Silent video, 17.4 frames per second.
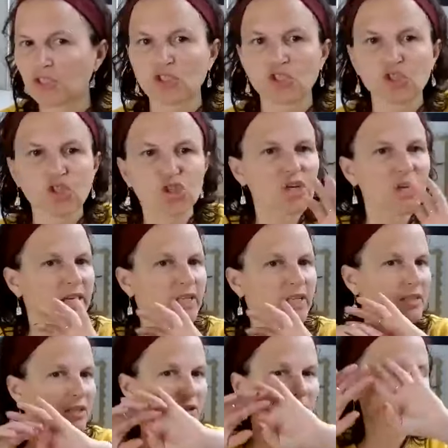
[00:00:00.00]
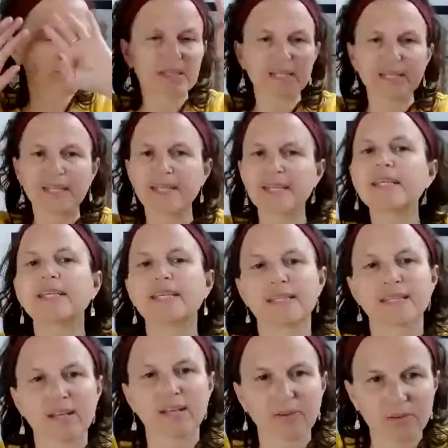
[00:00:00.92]
just completely
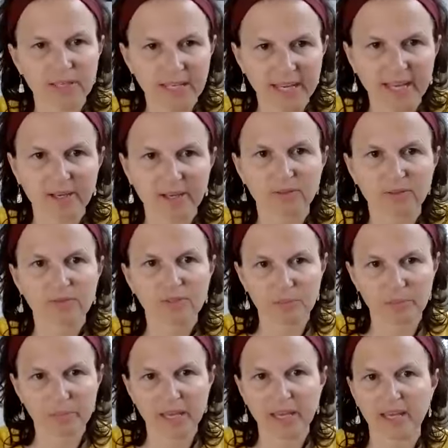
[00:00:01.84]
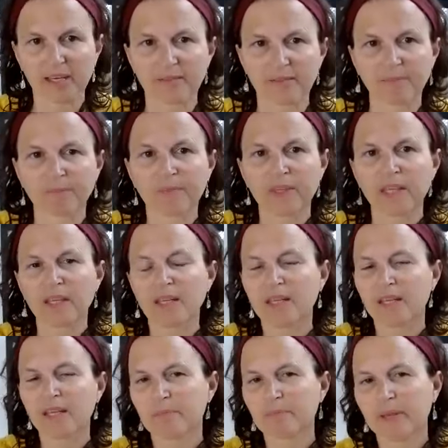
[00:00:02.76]
zoning out to pain.
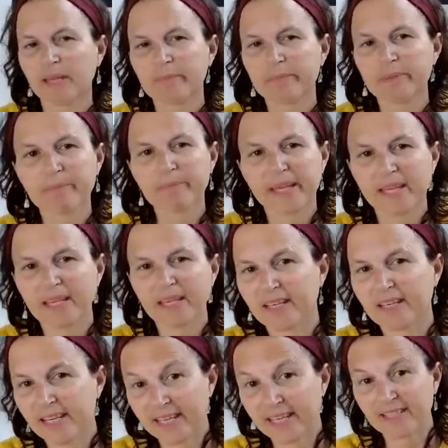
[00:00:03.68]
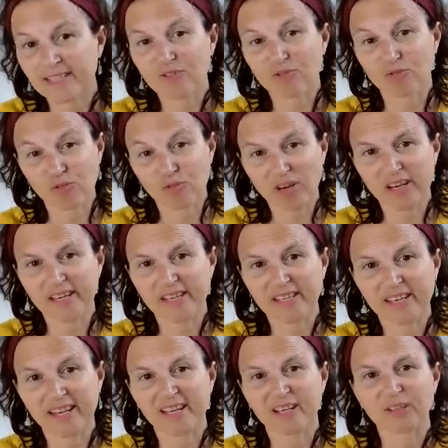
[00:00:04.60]
Maybe make a list right
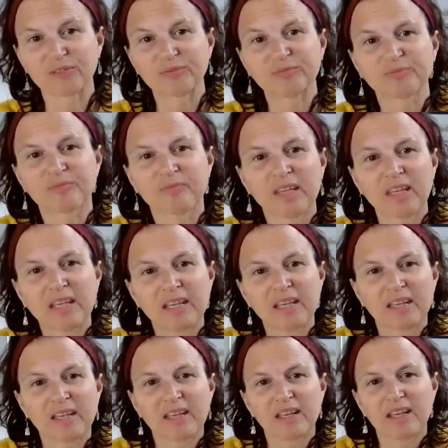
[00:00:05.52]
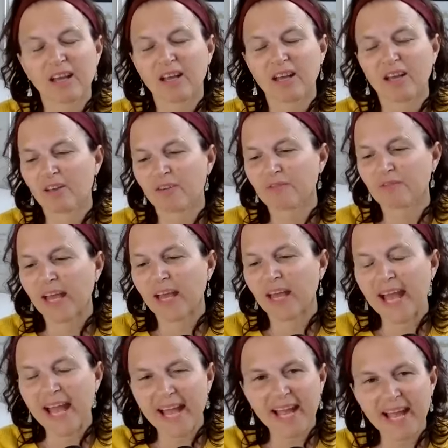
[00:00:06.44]
now of
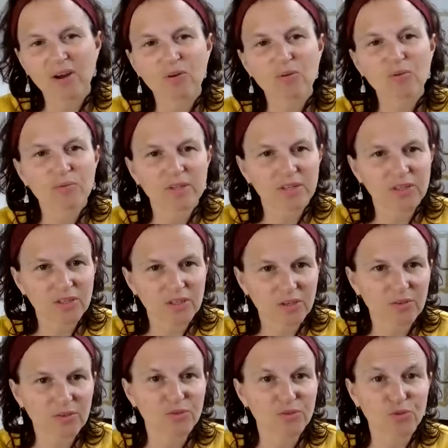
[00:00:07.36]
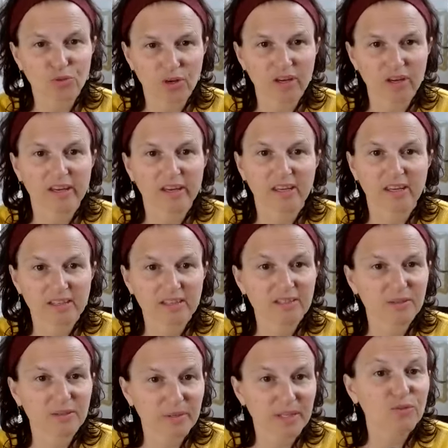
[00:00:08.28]
how you try
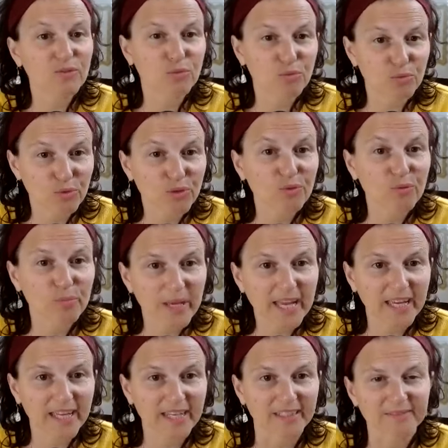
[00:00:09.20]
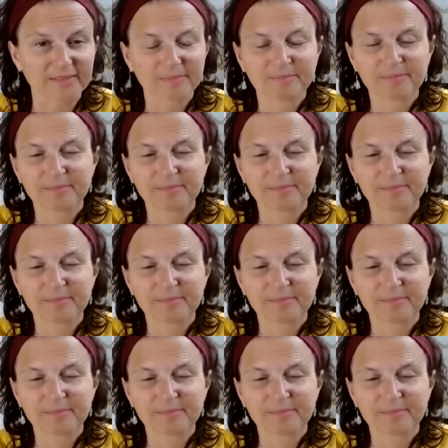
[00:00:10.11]
to ignore your pain.